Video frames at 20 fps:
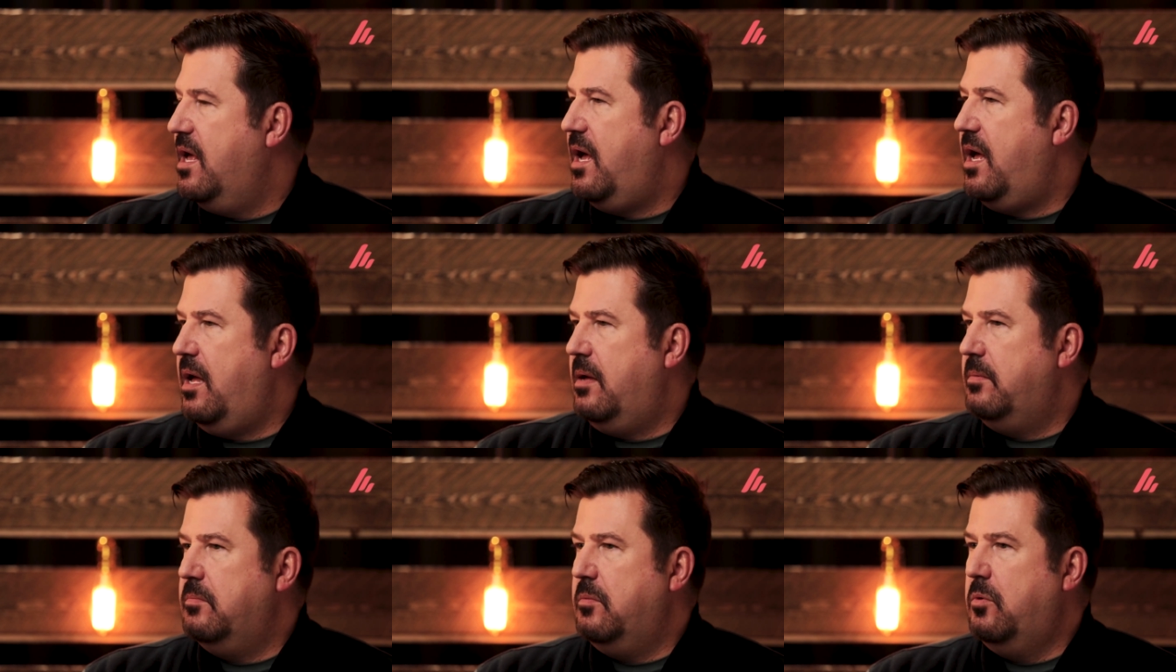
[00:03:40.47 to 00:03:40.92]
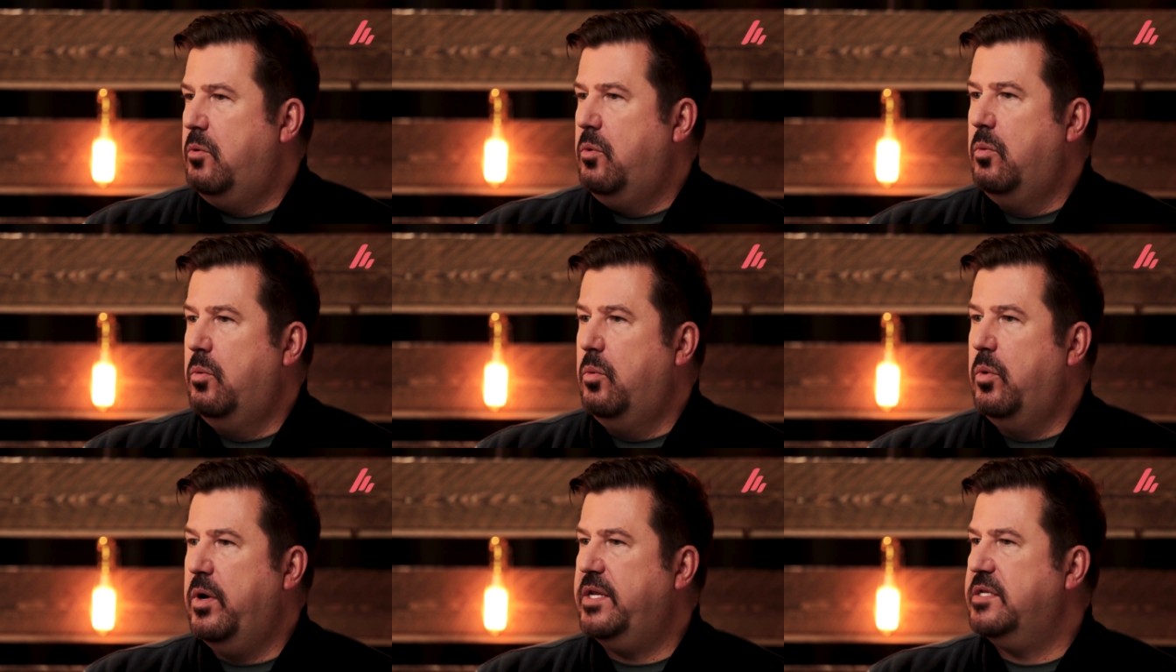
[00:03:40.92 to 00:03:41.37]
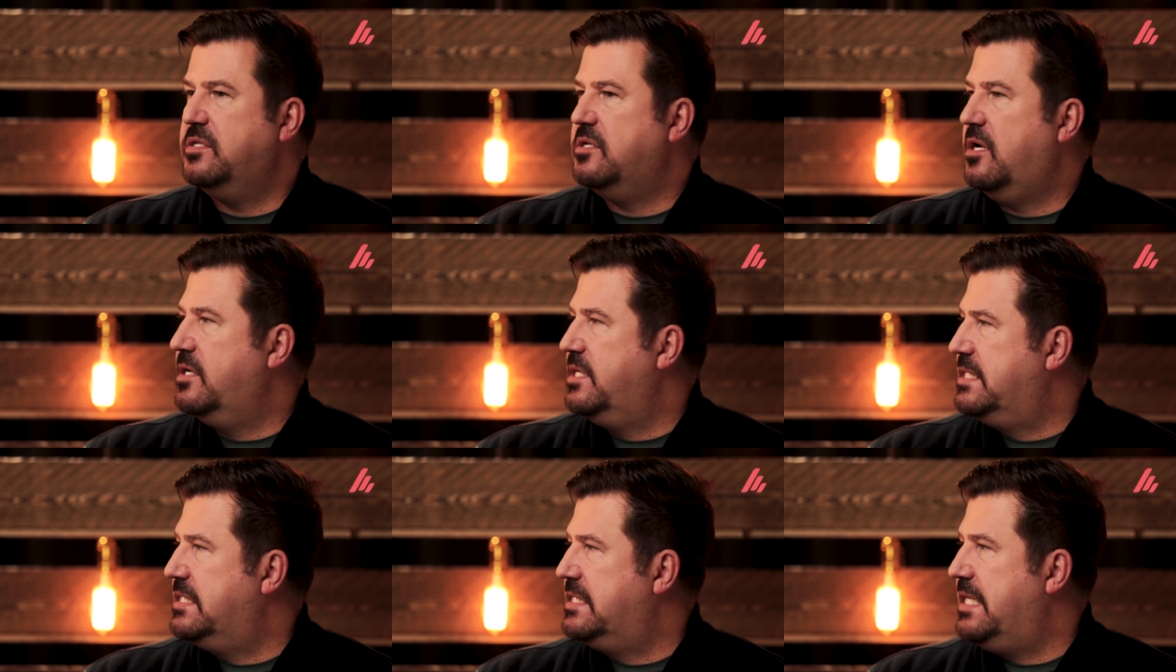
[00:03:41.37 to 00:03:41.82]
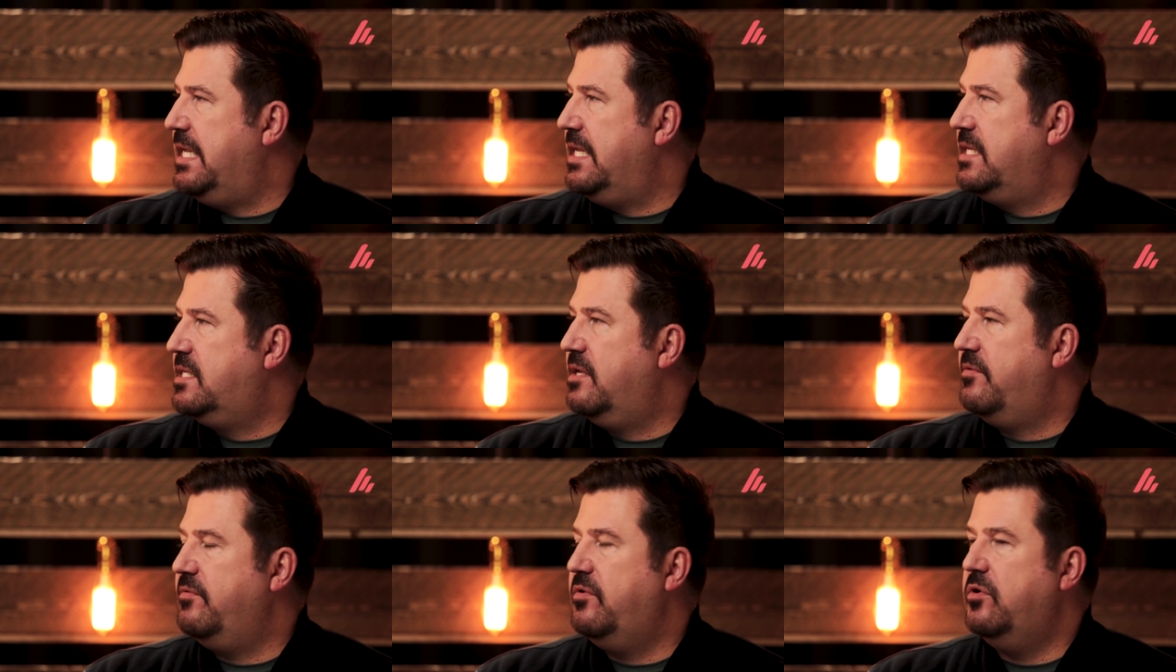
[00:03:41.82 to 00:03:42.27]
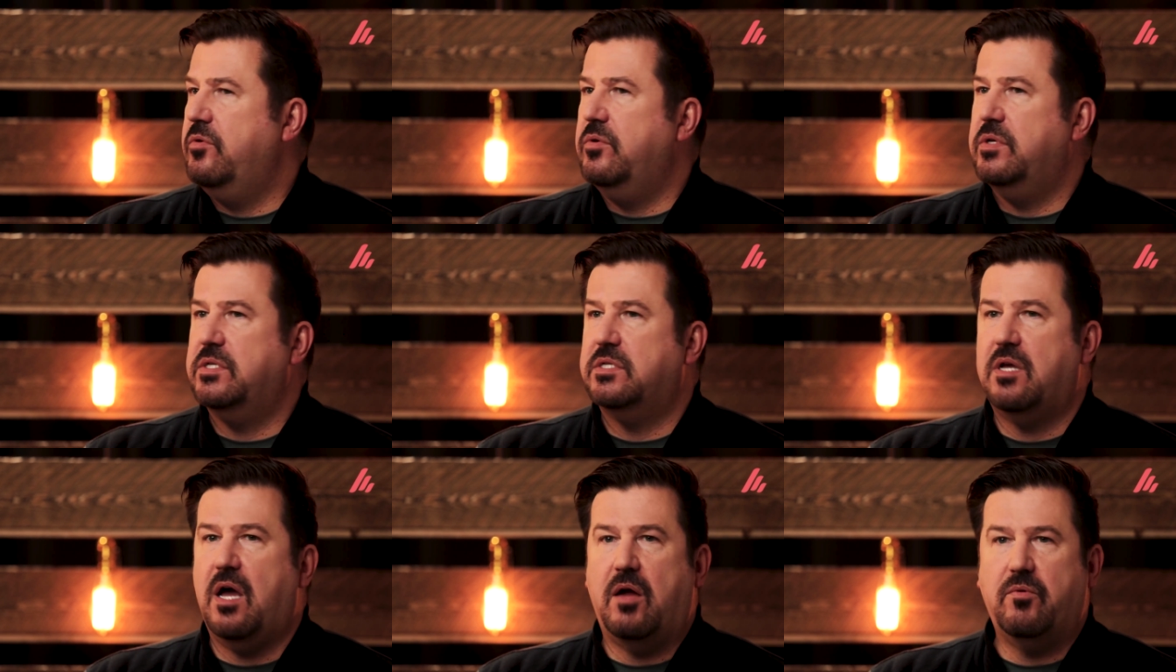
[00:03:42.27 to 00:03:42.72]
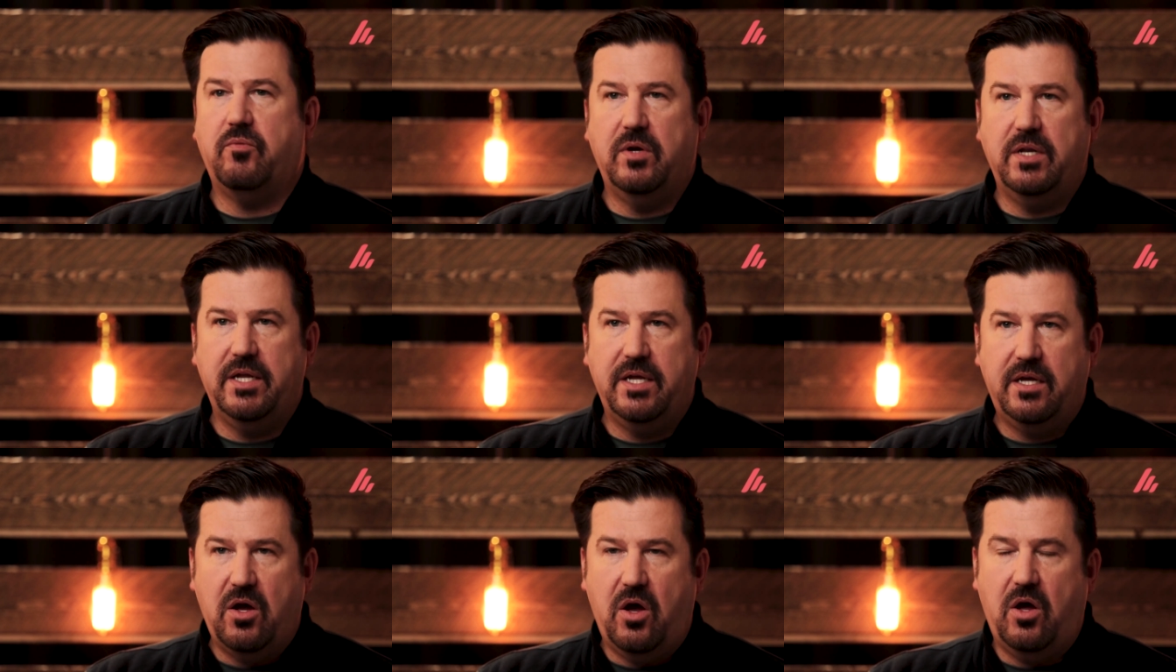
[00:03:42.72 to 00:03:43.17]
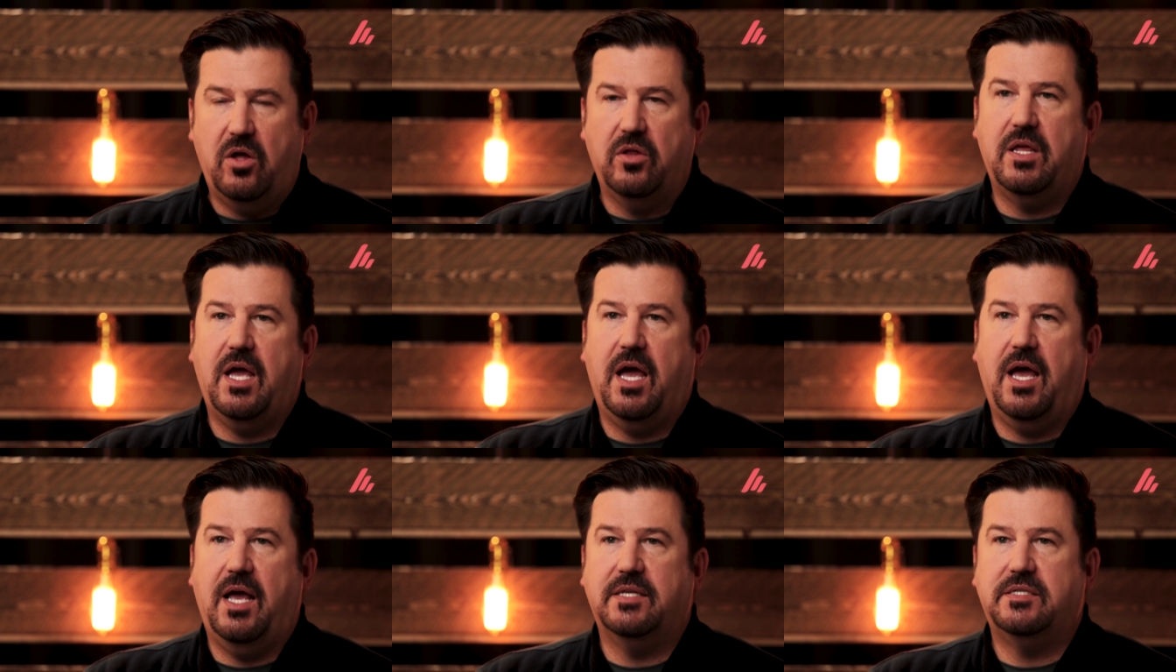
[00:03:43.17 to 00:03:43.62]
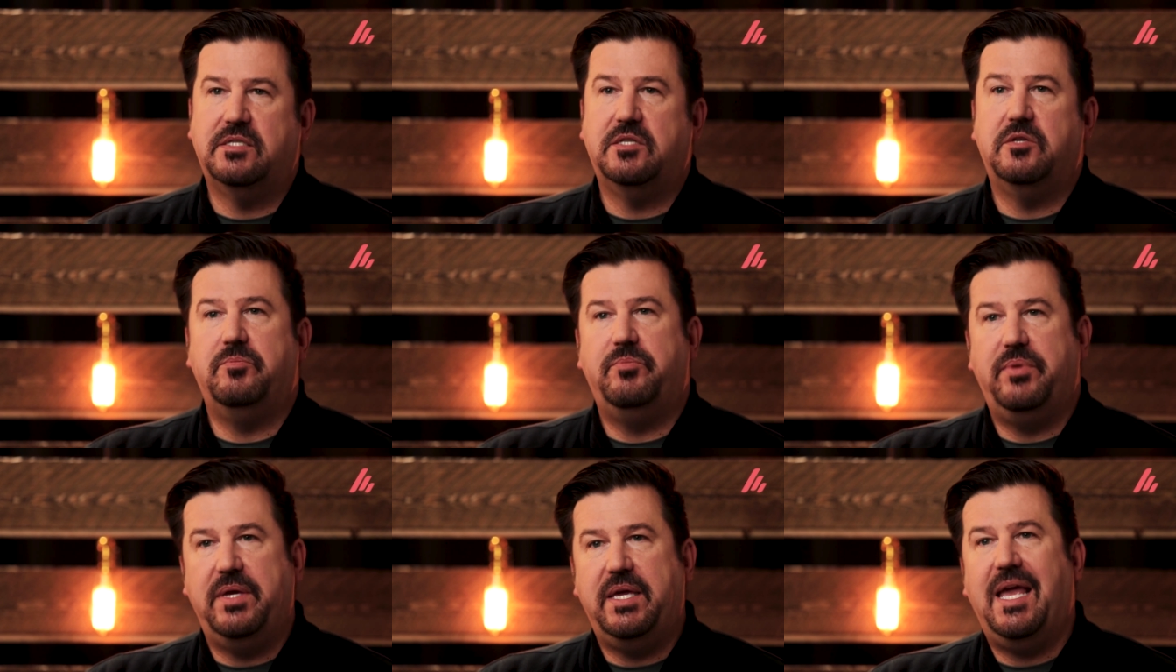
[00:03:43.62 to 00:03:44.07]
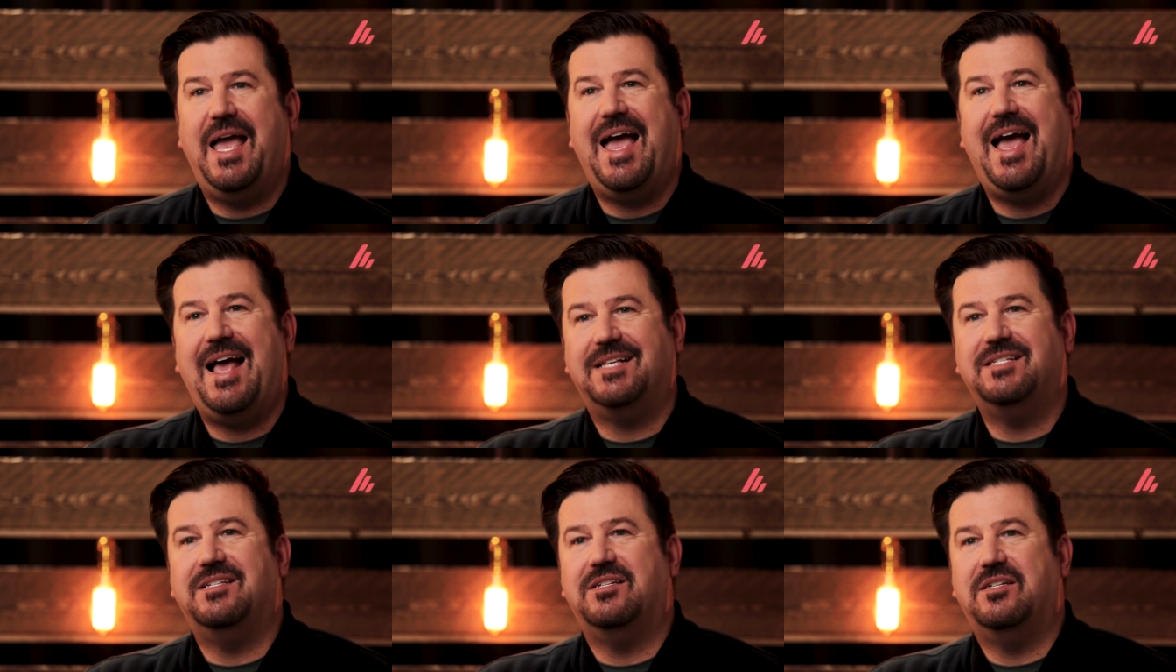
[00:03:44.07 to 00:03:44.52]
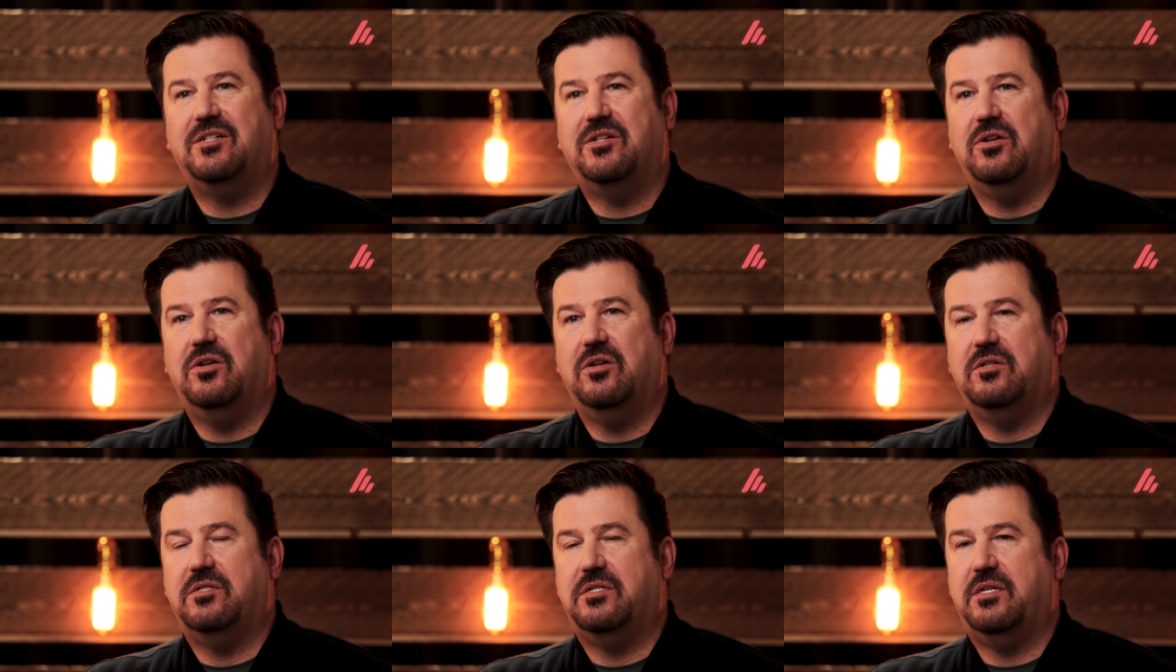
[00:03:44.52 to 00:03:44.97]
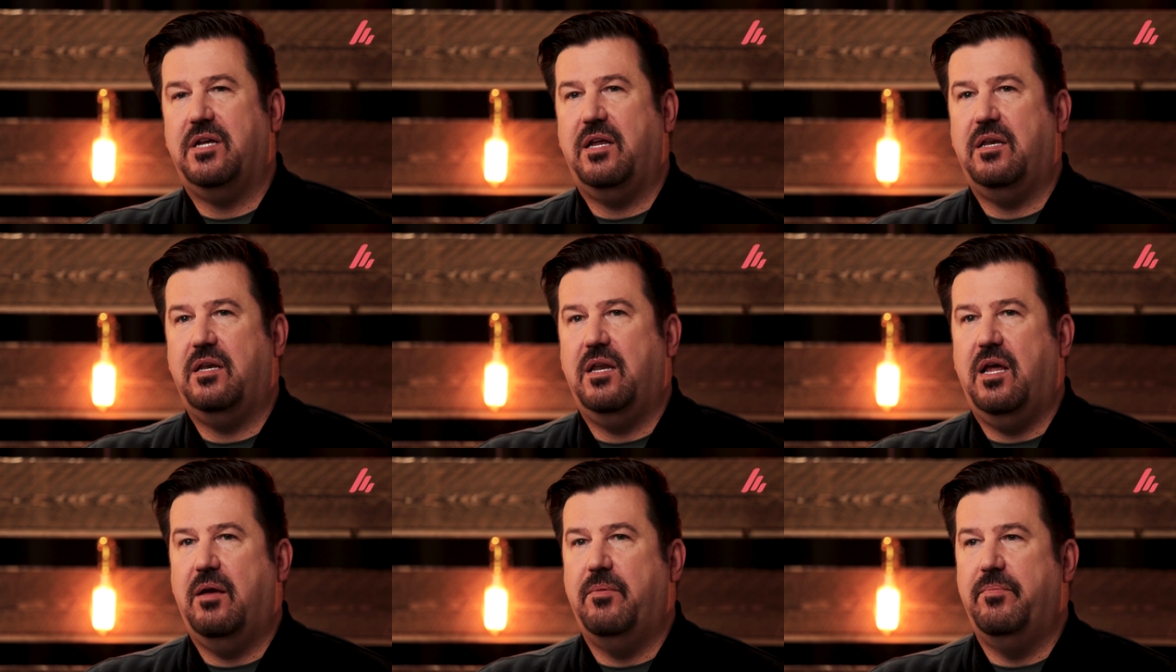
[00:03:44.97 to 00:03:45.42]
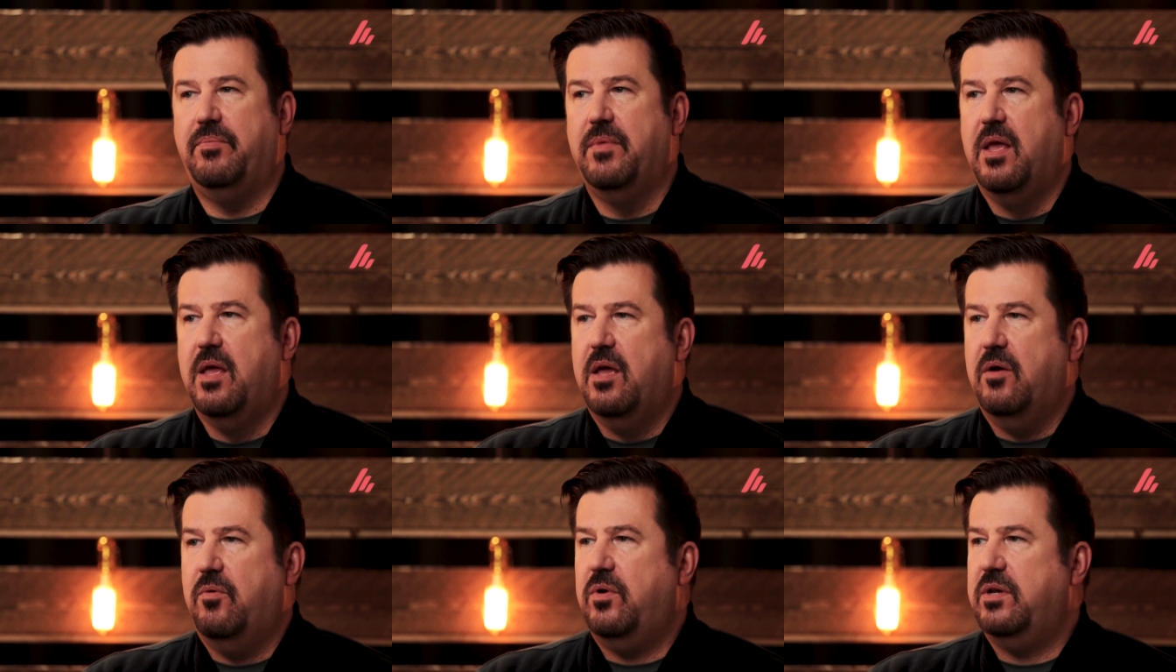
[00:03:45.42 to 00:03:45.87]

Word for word: um, what is our distinctive? Who has God really called us to be as a church? And um, mm-hmm.